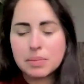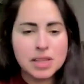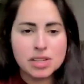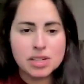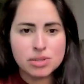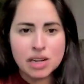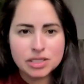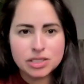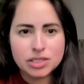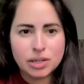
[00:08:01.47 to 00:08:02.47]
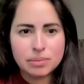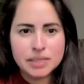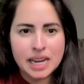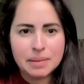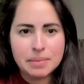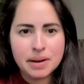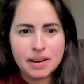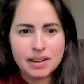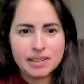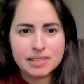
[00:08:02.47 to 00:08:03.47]
but the do not disturb tab
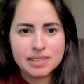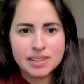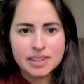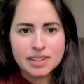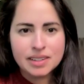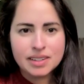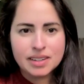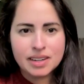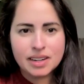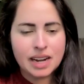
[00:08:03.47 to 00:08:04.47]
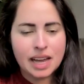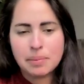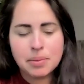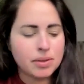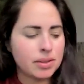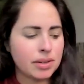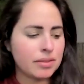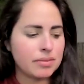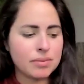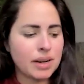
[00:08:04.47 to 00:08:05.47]
on Apple or
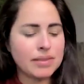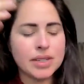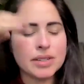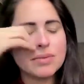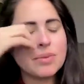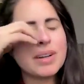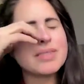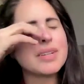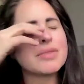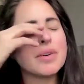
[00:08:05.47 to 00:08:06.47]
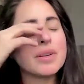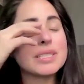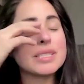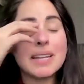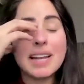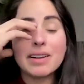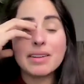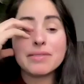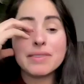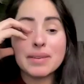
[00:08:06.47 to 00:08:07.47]
whatever your phone is made out
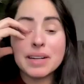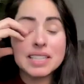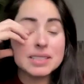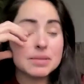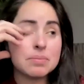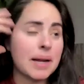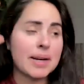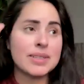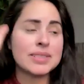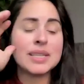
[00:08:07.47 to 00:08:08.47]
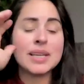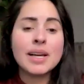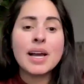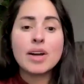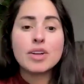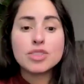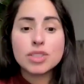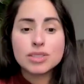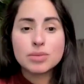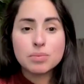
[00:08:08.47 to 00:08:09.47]
of nowadays, pairs,
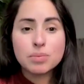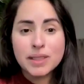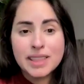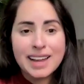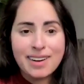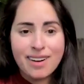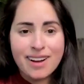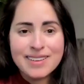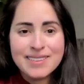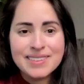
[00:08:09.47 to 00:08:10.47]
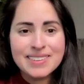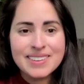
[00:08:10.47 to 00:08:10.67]
just put that on.